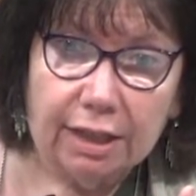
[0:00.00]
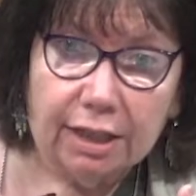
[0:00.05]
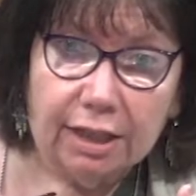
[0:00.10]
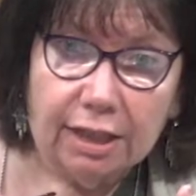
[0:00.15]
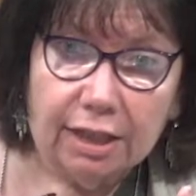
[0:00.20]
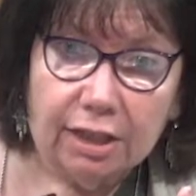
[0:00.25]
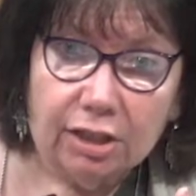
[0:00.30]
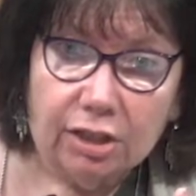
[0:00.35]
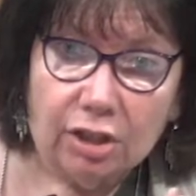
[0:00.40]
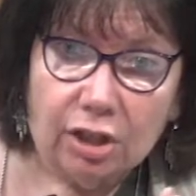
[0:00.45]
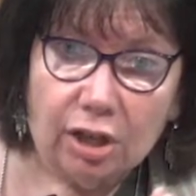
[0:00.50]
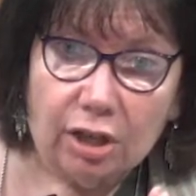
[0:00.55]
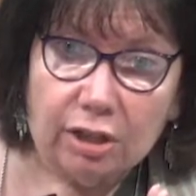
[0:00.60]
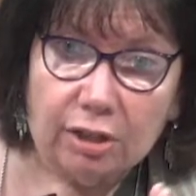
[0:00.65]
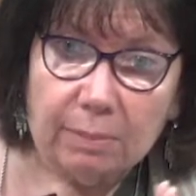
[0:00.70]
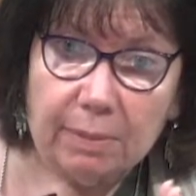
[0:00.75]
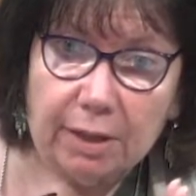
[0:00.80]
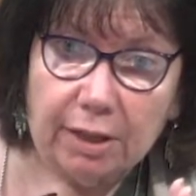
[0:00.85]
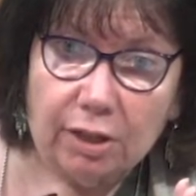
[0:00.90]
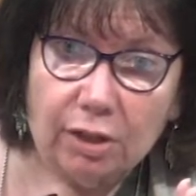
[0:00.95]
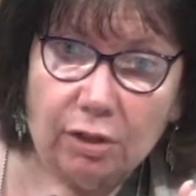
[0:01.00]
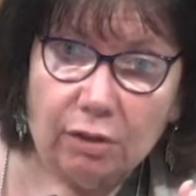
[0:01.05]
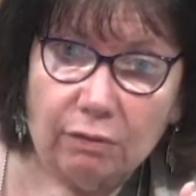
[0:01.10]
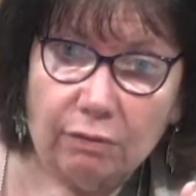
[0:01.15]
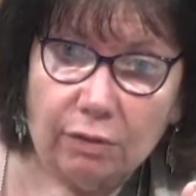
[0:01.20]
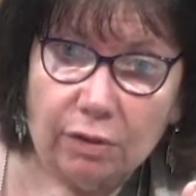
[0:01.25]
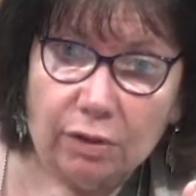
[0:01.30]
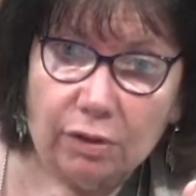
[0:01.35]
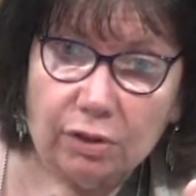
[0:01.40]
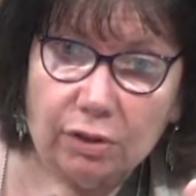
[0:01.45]
It talks about a
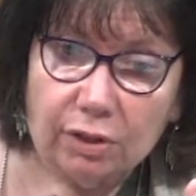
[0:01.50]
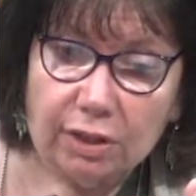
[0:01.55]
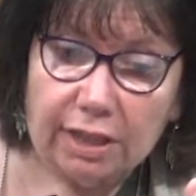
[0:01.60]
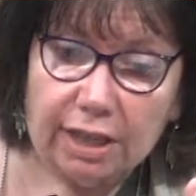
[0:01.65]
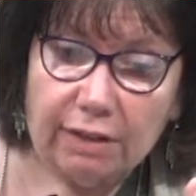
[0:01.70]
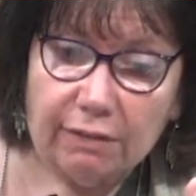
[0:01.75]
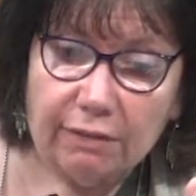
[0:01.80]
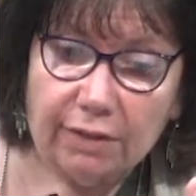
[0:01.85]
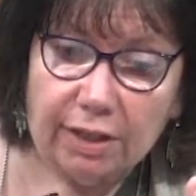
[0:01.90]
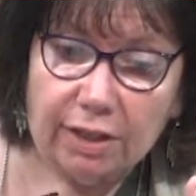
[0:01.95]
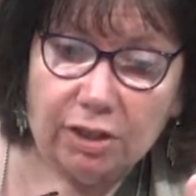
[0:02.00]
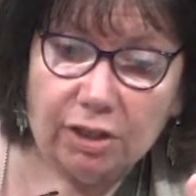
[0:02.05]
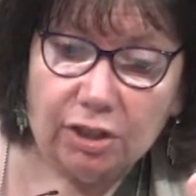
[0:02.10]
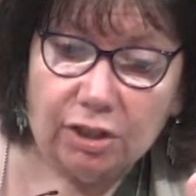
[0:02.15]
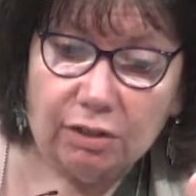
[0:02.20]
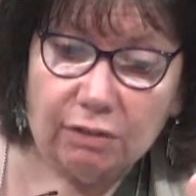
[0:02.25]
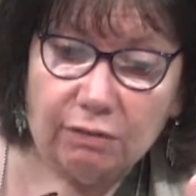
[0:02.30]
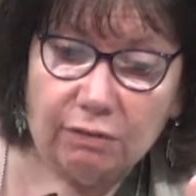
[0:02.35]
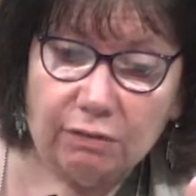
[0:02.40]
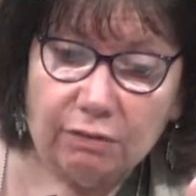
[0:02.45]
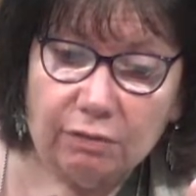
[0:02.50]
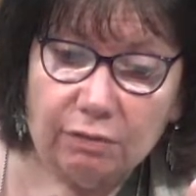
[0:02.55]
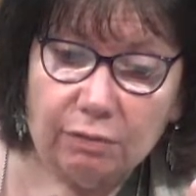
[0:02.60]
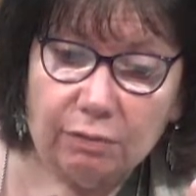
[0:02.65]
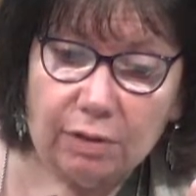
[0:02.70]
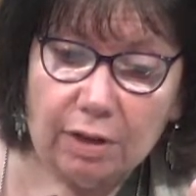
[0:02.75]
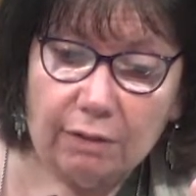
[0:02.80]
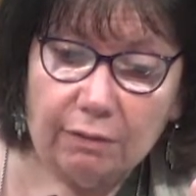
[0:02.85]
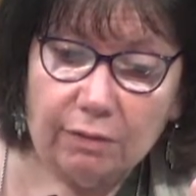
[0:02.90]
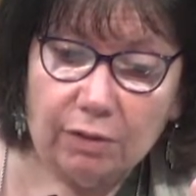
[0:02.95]
universal salvation of,
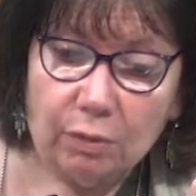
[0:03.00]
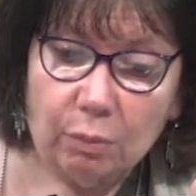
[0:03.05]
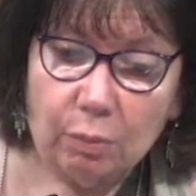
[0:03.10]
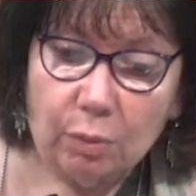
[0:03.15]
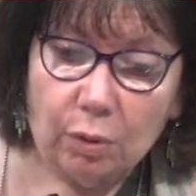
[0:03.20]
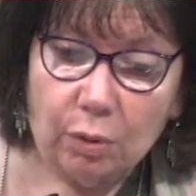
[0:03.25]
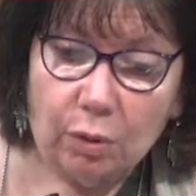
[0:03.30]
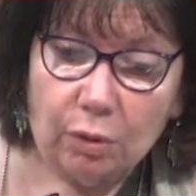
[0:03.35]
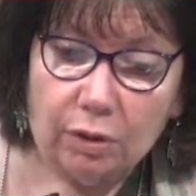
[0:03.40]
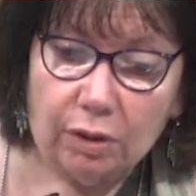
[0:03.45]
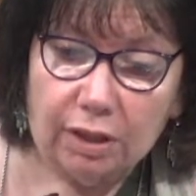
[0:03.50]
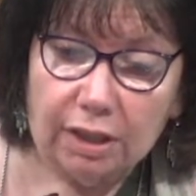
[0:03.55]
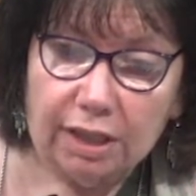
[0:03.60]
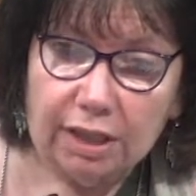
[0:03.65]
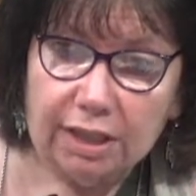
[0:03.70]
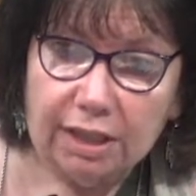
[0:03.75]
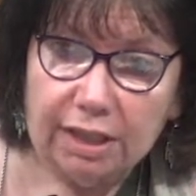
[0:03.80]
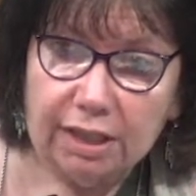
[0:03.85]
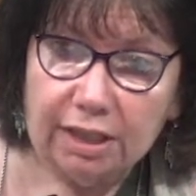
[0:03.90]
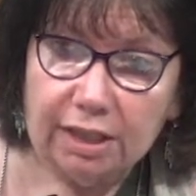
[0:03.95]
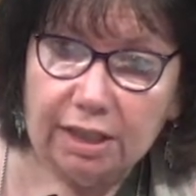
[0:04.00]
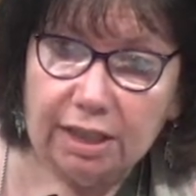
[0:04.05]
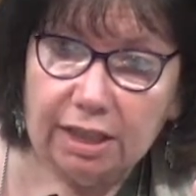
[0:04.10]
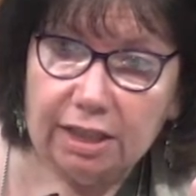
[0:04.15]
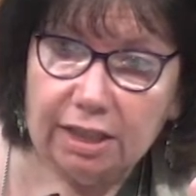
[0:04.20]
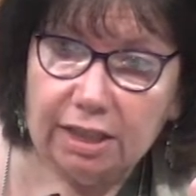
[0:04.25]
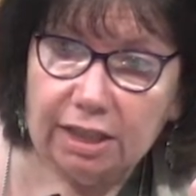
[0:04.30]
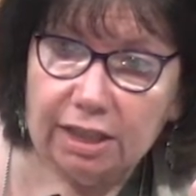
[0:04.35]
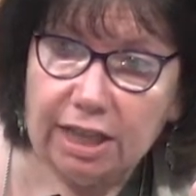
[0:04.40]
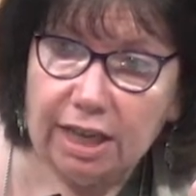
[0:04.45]
of the world. This is the
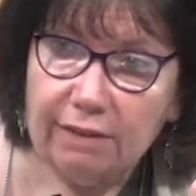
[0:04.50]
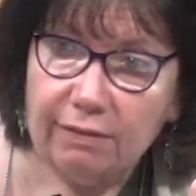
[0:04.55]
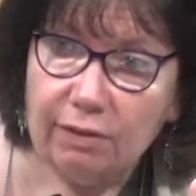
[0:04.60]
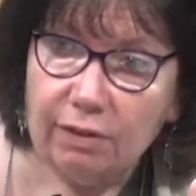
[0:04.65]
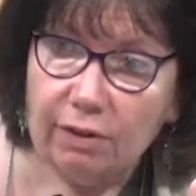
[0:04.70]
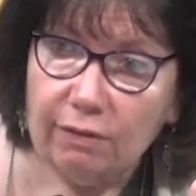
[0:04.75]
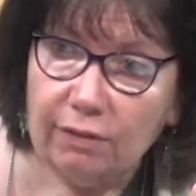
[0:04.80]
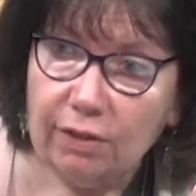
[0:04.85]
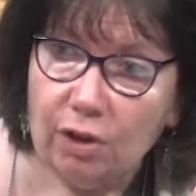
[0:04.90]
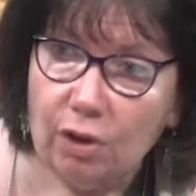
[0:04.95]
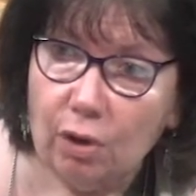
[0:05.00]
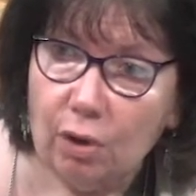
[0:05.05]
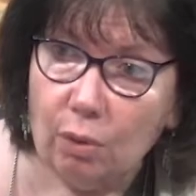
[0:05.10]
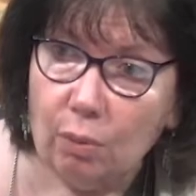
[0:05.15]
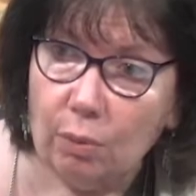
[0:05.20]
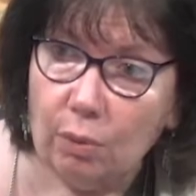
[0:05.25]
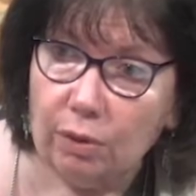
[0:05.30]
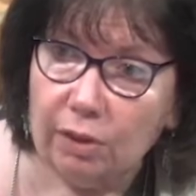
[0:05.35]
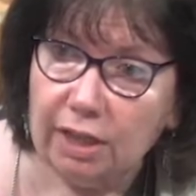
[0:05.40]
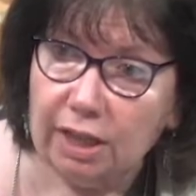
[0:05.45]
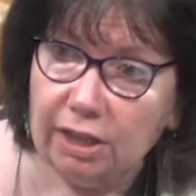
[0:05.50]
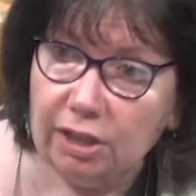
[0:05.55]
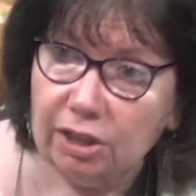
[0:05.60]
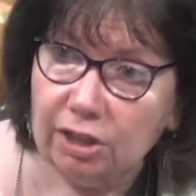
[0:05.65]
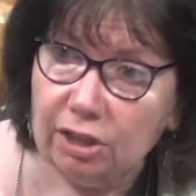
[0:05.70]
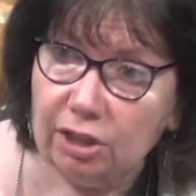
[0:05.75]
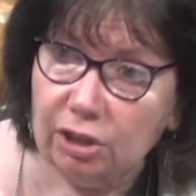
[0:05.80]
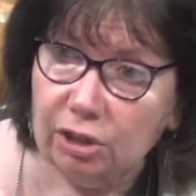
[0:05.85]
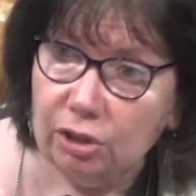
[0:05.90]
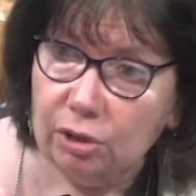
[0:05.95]
Savior of the whole world, not
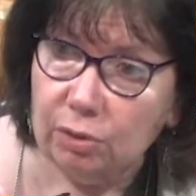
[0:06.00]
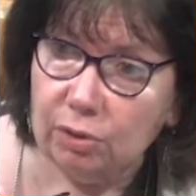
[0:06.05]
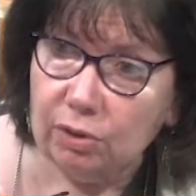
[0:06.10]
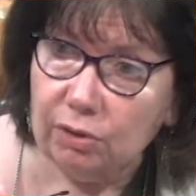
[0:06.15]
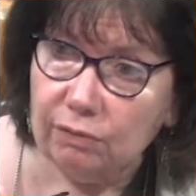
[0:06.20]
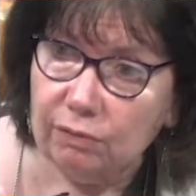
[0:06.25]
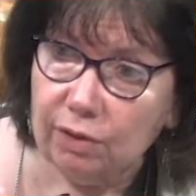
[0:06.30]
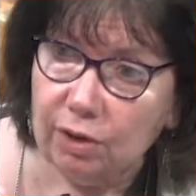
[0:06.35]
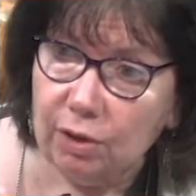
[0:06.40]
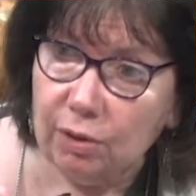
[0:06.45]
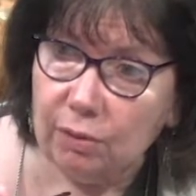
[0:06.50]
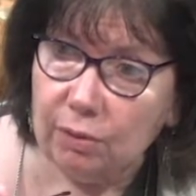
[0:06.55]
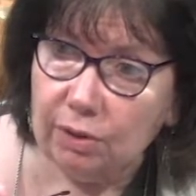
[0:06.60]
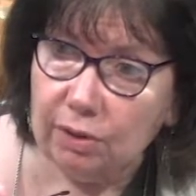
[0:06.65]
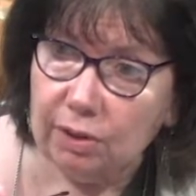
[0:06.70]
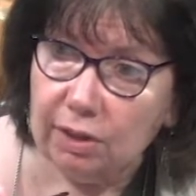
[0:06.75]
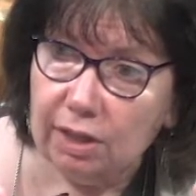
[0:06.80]
just the Jewish folks.